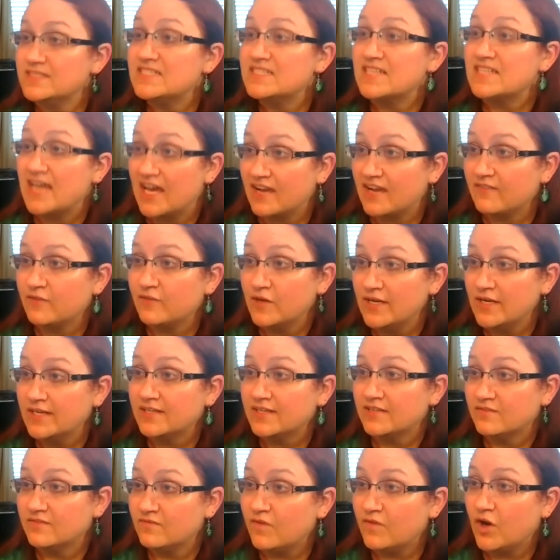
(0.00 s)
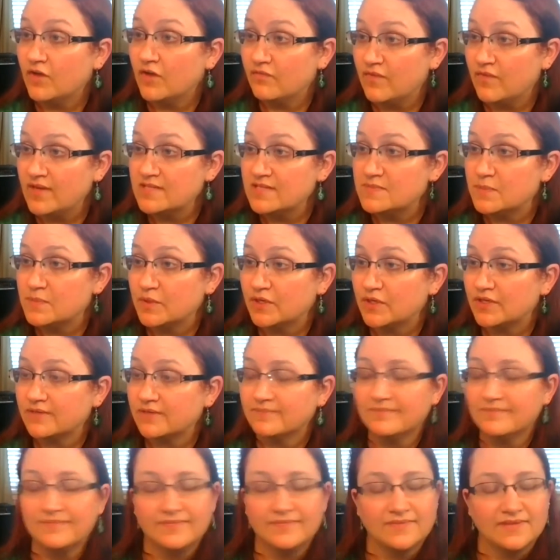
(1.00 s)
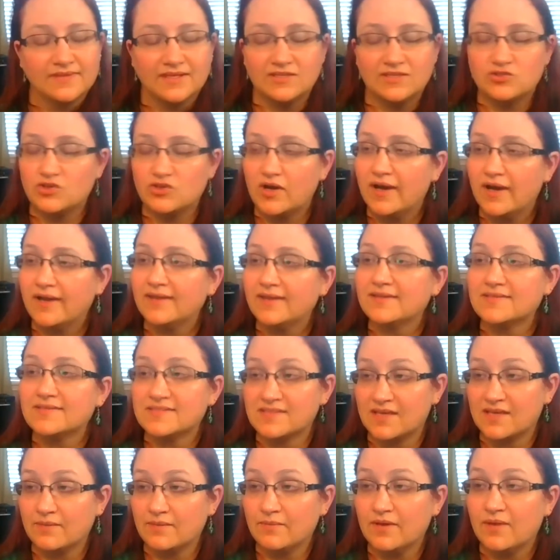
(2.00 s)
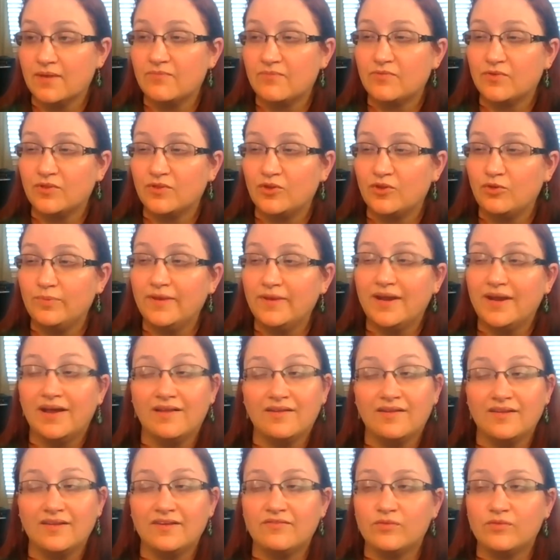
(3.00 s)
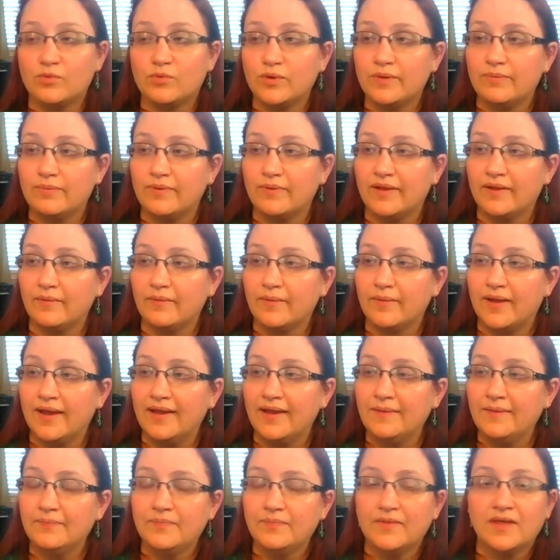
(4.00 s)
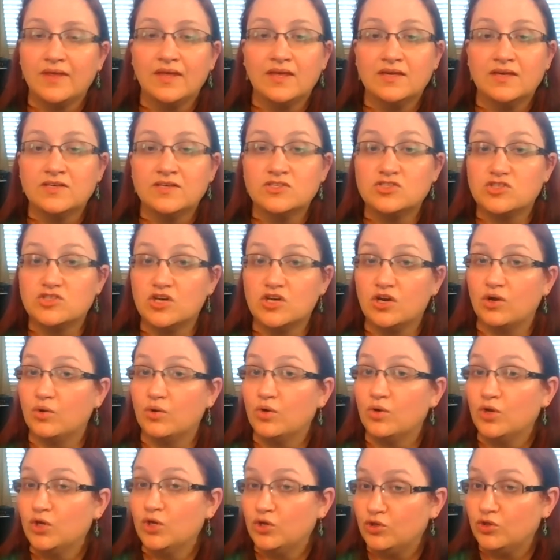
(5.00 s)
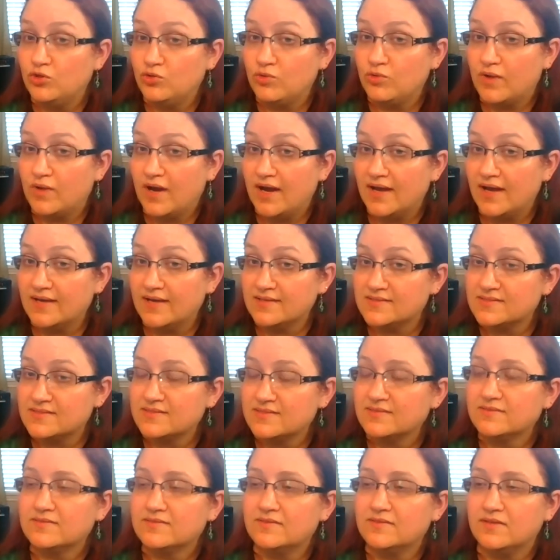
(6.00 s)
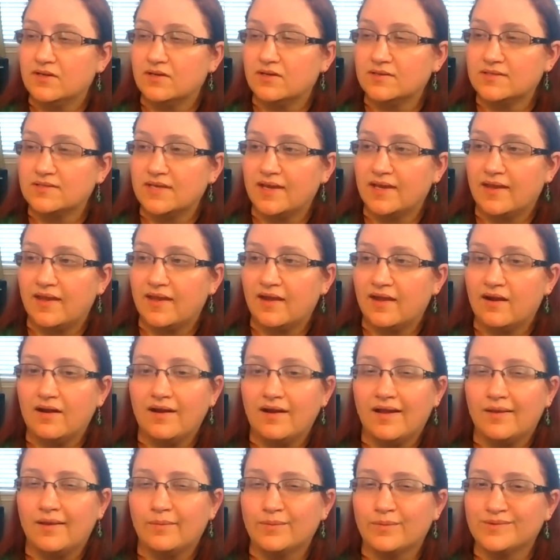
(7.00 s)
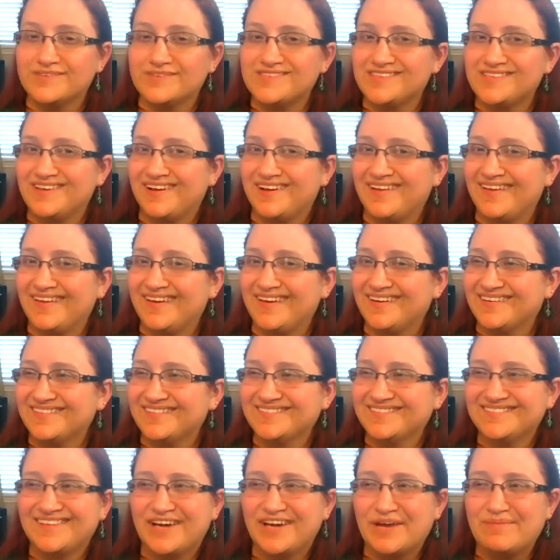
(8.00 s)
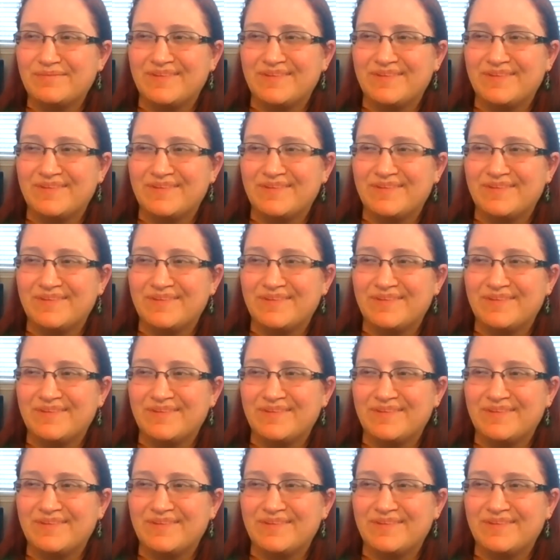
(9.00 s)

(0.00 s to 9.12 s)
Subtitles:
Tag a friend and on Facebook. That's right. This is going to be up for a little bit. I'll leave a replay. Okay. So you guys, y'all take care, and we'll see y'all later. God